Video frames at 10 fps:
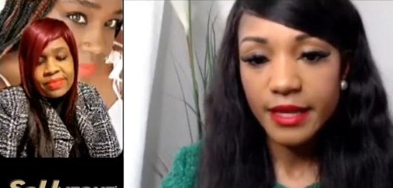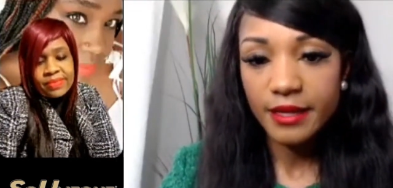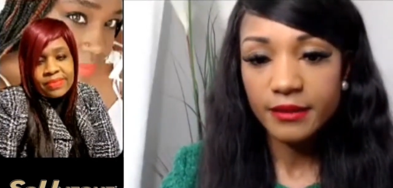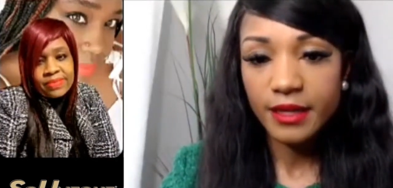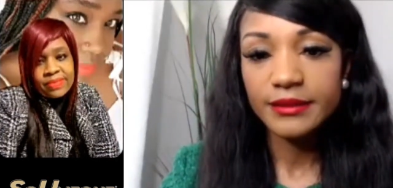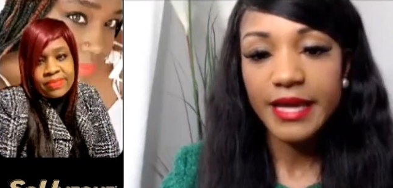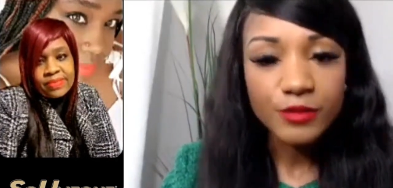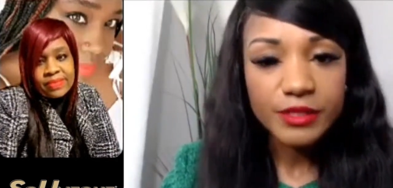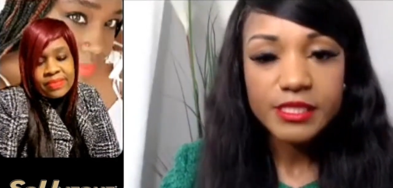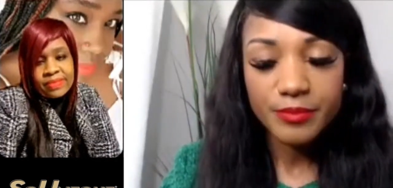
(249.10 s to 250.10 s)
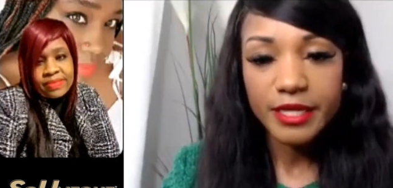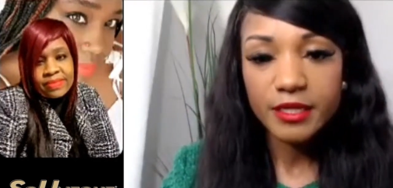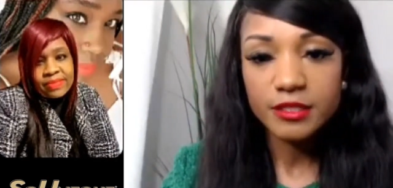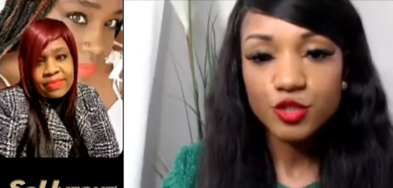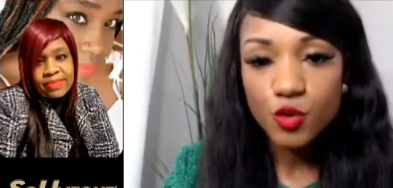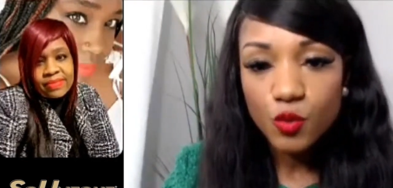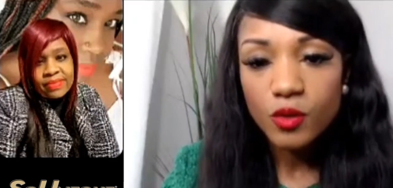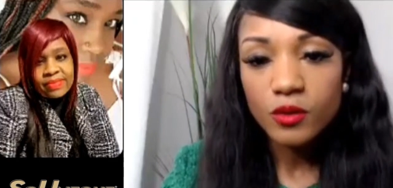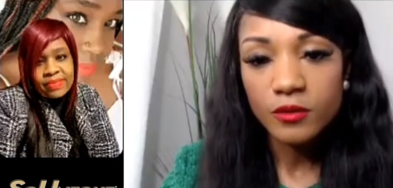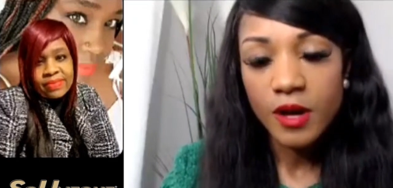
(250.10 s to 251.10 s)
Speaker 1: and and allow it to be a
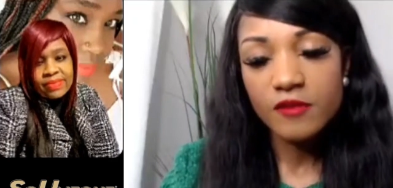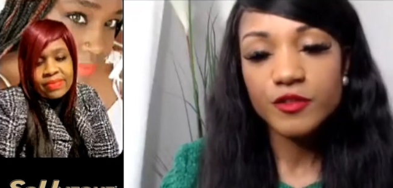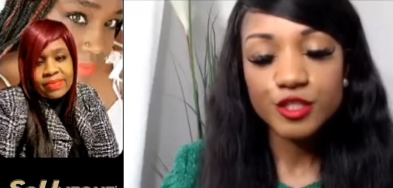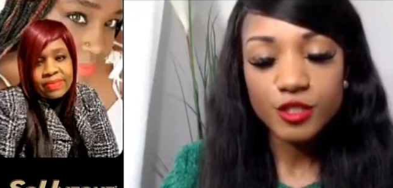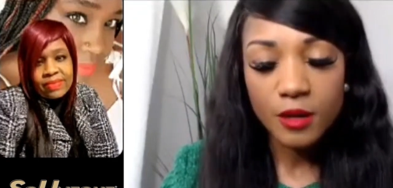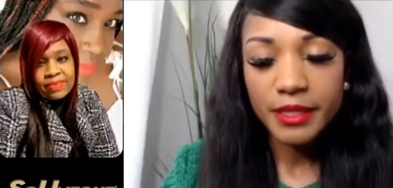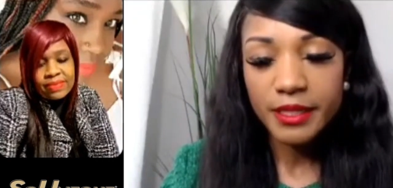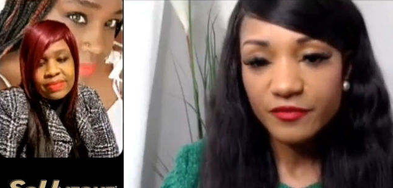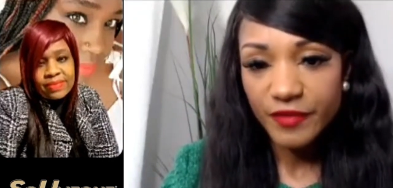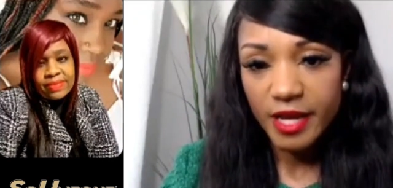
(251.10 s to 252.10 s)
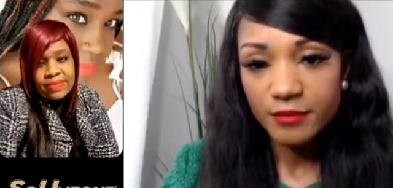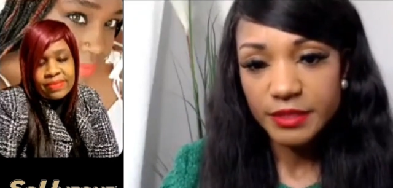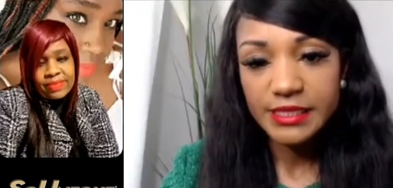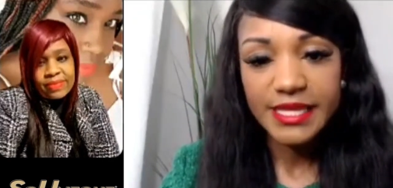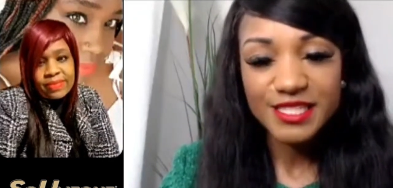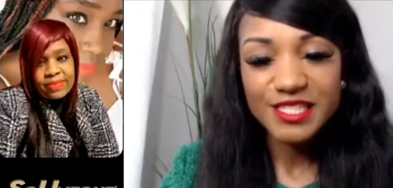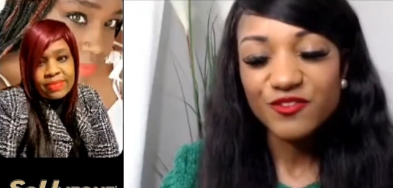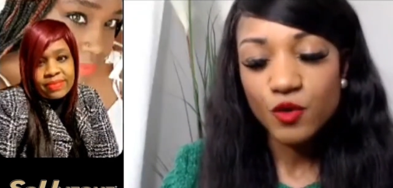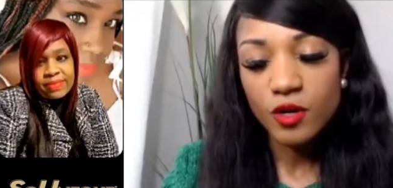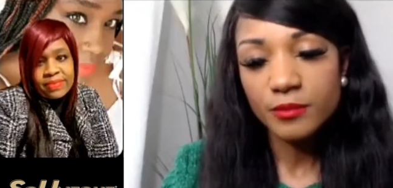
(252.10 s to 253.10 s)
tool for so many families,
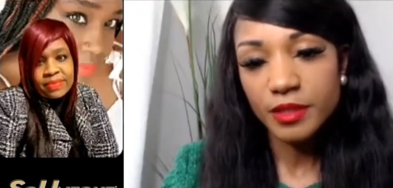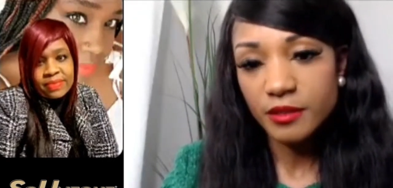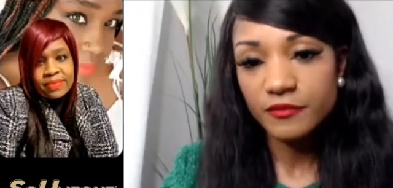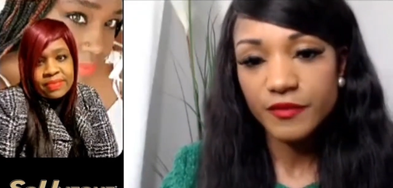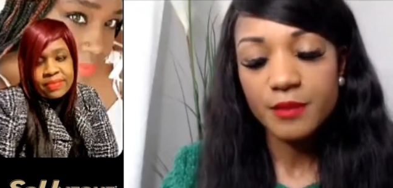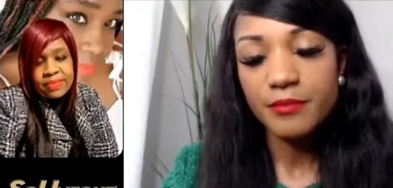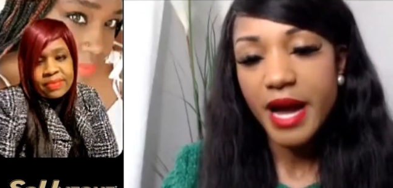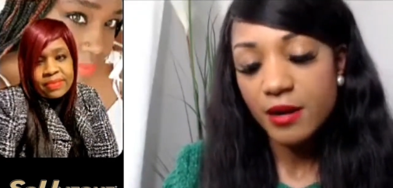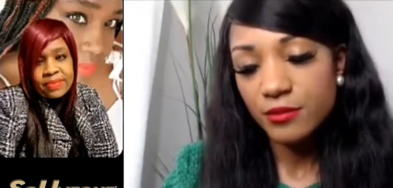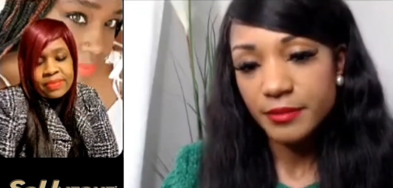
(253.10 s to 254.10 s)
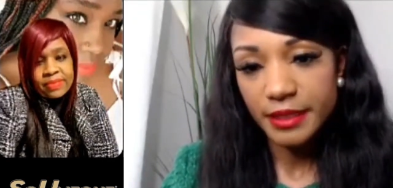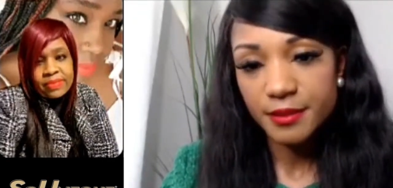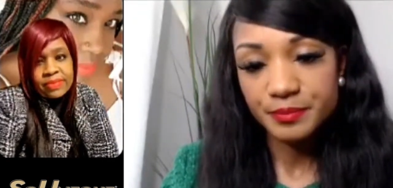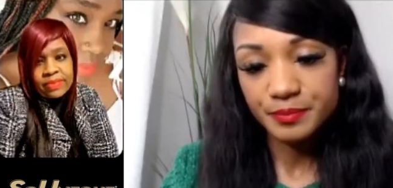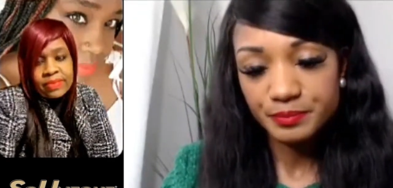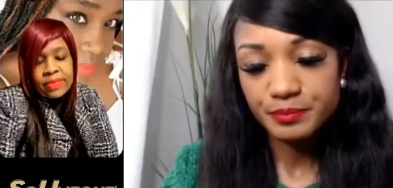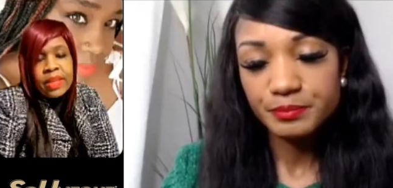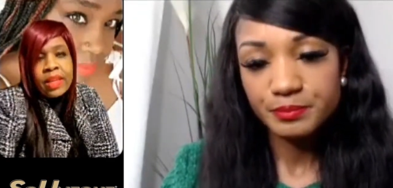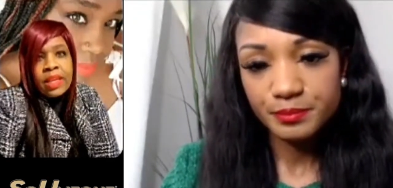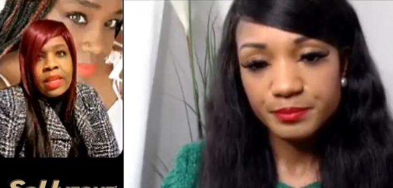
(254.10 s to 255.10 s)
that's a form of empowerment.
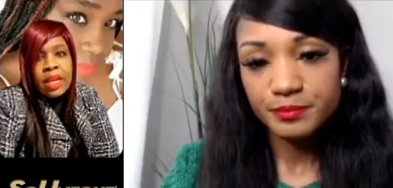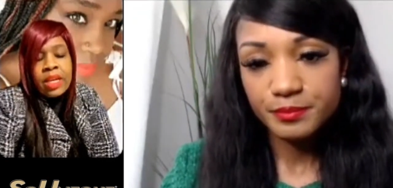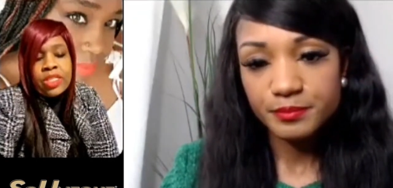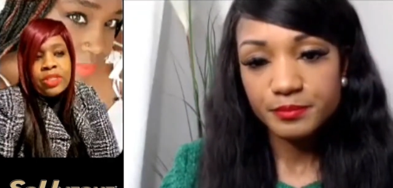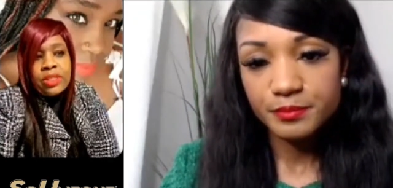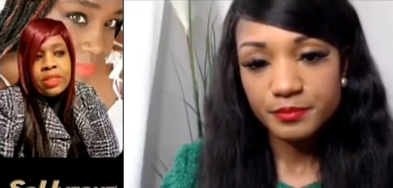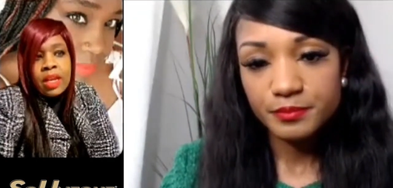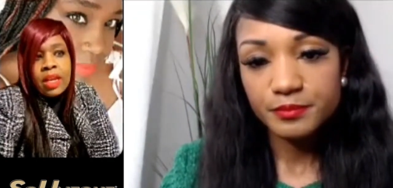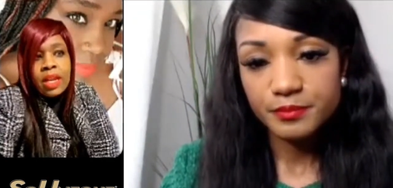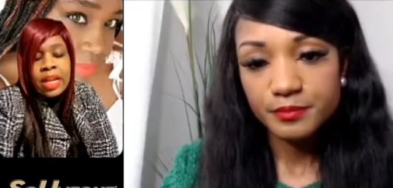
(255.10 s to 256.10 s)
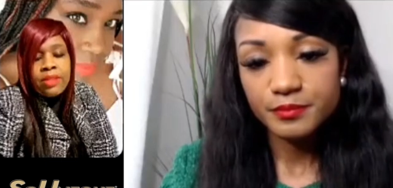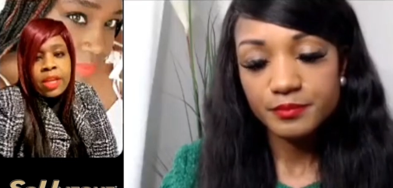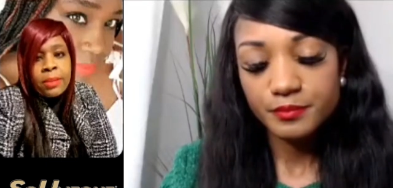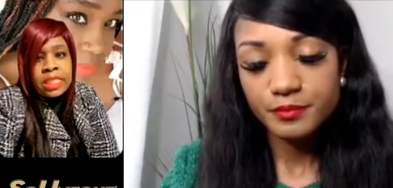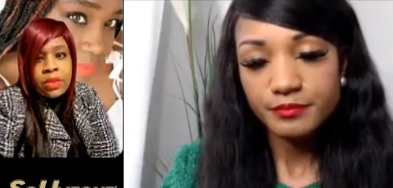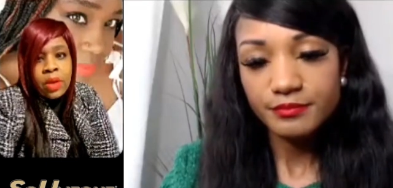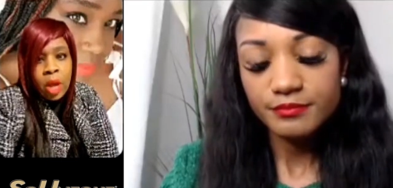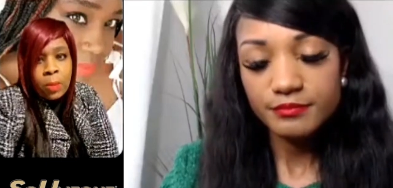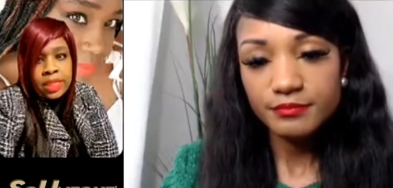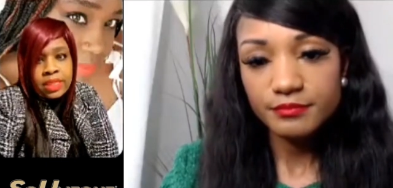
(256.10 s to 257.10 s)
Speaker 2: Yeah, because a lot of families feel
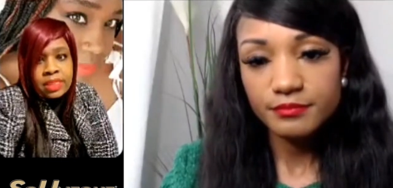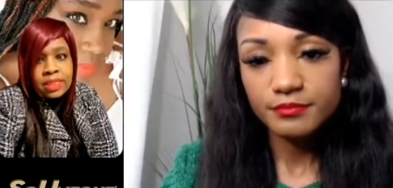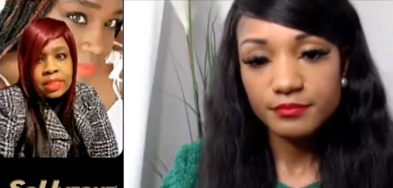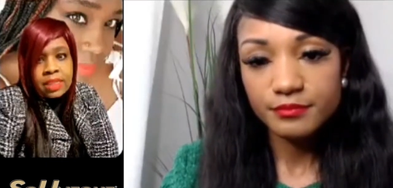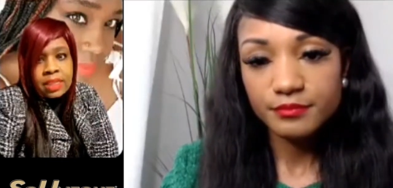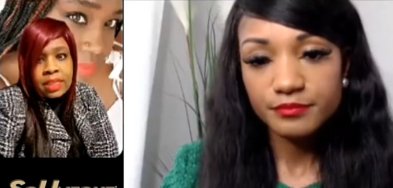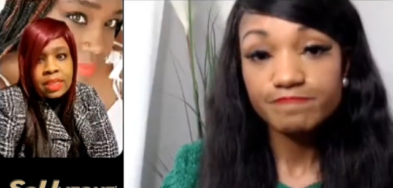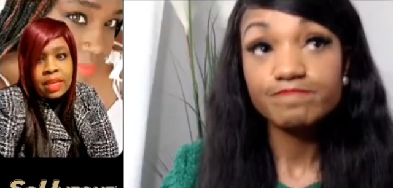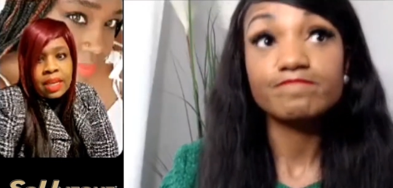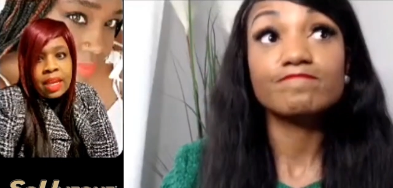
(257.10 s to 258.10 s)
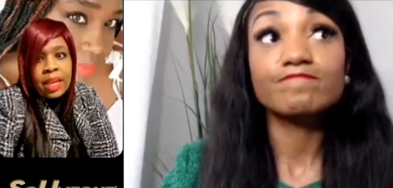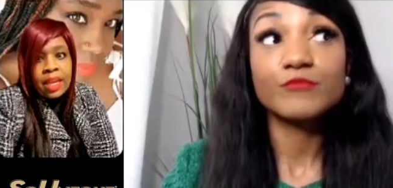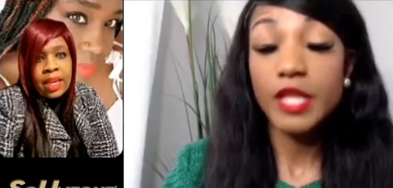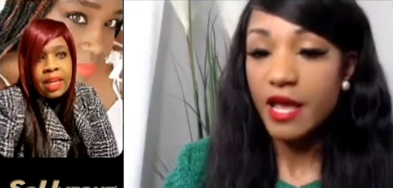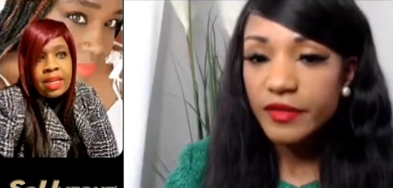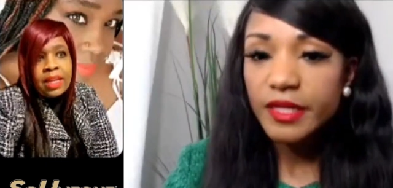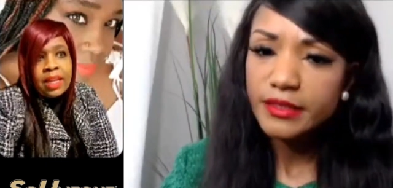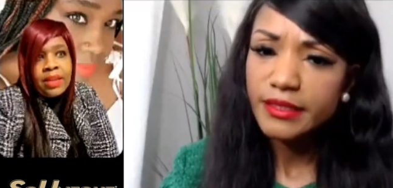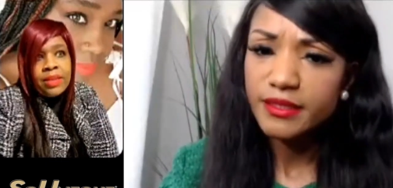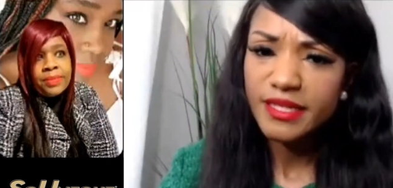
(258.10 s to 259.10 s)
helpless,
Speaker 1: and
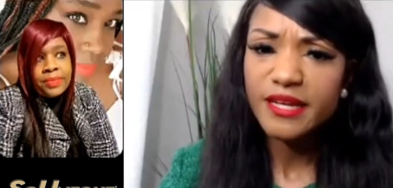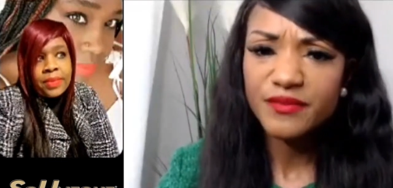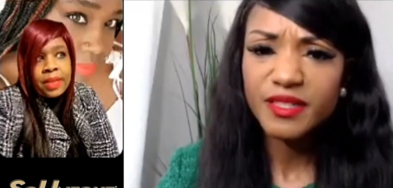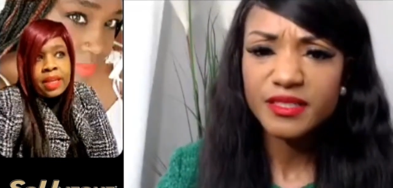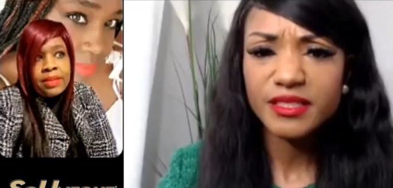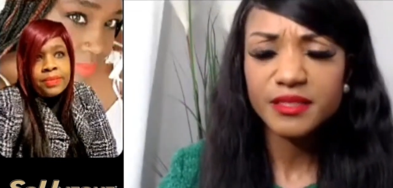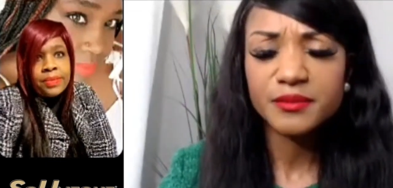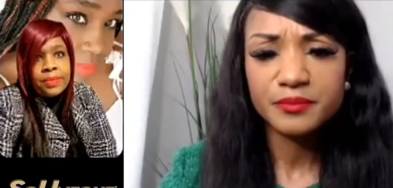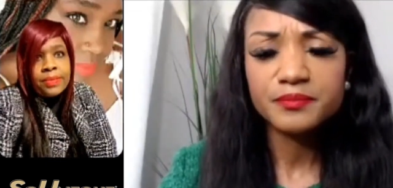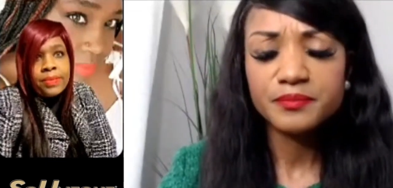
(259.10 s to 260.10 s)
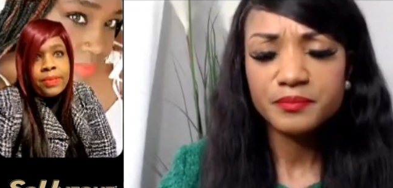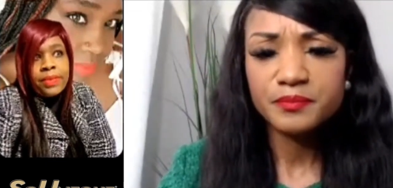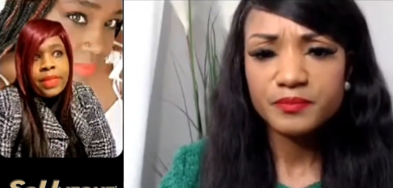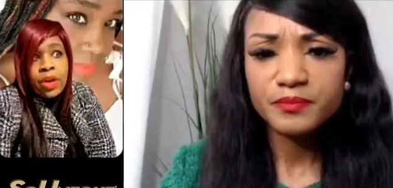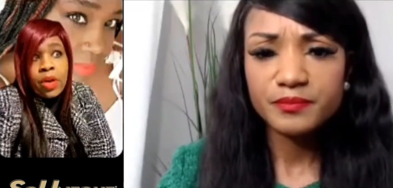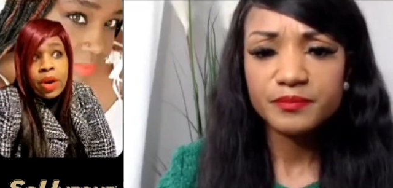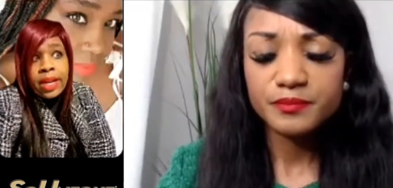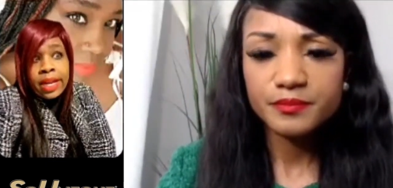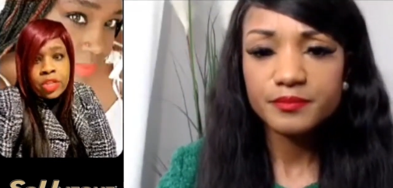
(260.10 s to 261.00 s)
definitely, definitely,
Speaker 2: there are a lot